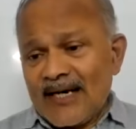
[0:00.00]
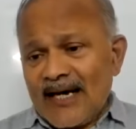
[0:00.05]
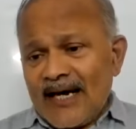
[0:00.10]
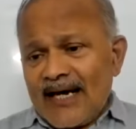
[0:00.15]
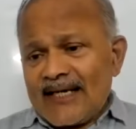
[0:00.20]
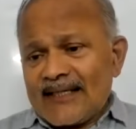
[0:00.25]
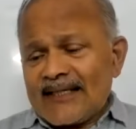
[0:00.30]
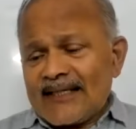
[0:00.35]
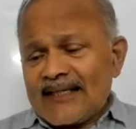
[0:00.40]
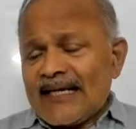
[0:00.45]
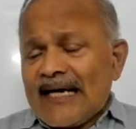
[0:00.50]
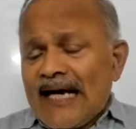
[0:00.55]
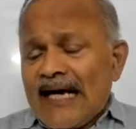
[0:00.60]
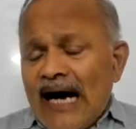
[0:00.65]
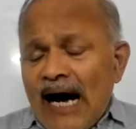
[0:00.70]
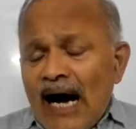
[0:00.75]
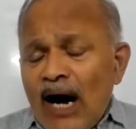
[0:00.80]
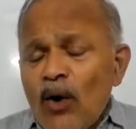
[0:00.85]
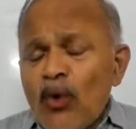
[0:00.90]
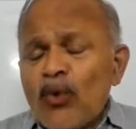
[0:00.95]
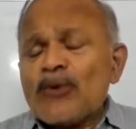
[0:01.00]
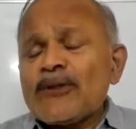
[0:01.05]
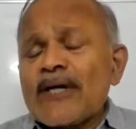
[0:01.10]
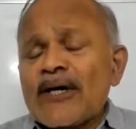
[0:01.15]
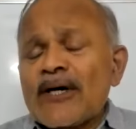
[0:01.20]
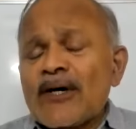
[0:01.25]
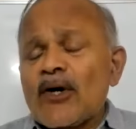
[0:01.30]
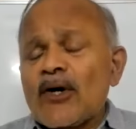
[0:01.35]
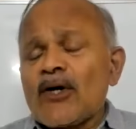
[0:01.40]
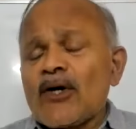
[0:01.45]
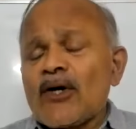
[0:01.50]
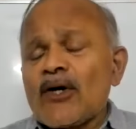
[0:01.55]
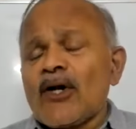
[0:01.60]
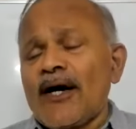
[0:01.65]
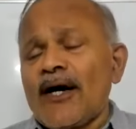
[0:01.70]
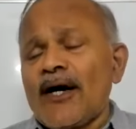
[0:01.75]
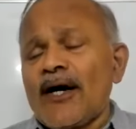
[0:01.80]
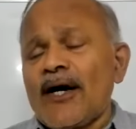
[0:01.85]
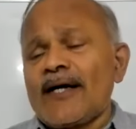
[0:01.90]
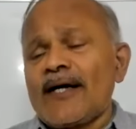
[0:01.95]
And how the
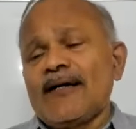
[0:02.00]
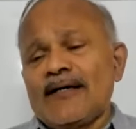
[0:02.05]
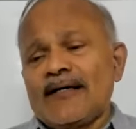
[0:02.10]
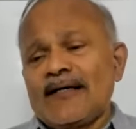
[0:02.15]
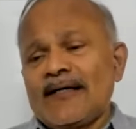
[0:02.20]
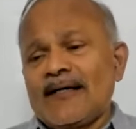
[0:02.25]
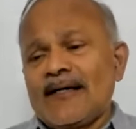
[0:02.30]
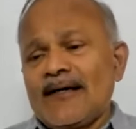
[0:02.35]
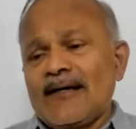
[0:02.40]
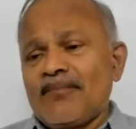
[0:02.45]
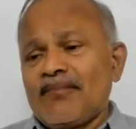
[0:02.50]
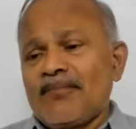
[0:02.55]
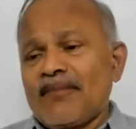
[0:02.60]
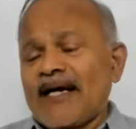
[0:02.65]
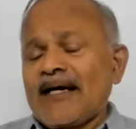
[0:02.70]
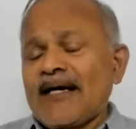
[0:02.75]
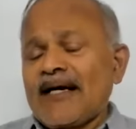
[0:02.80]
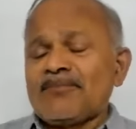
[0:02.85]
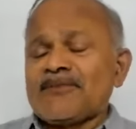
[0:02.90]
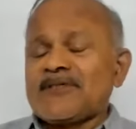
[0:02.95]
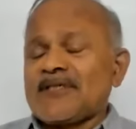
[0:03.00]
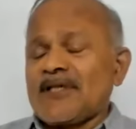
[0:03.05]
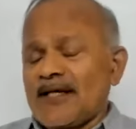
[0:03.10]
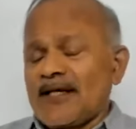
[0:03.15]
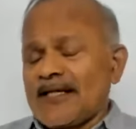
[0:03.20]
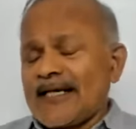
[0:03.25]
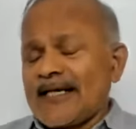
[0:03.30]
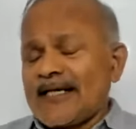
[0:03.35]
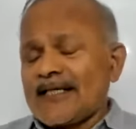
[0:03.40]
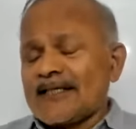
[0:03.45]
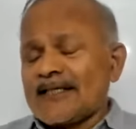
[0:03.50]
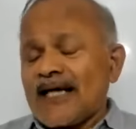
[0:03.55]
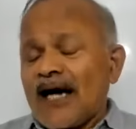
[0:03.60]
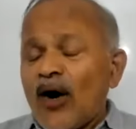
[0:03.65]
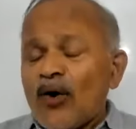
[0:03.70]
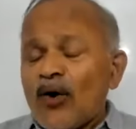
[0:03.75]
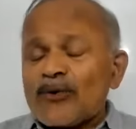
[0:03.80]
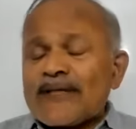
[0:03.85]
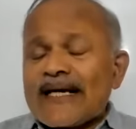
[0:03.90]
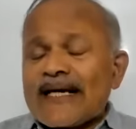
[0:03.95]
colloid become, that is
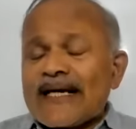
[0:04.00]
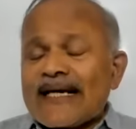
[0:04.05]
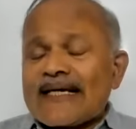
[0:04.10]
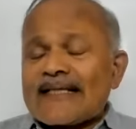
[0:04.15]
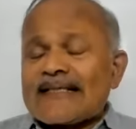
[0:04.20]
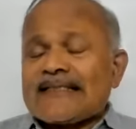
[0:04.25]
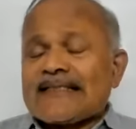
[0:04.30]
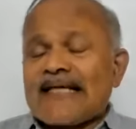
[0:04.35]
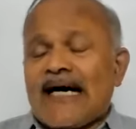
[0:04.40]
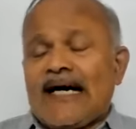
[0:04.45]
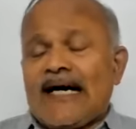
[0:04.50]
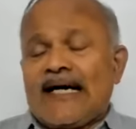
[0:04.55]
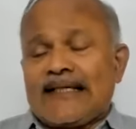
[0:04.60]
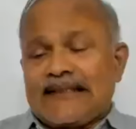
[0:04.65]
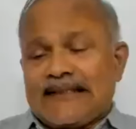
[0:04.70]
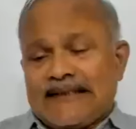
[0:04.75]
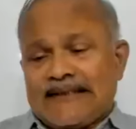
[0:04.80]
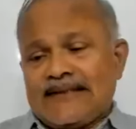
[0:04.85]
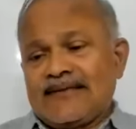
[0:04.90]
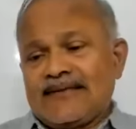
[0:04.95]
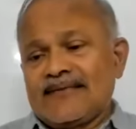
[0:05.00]
how they get charged.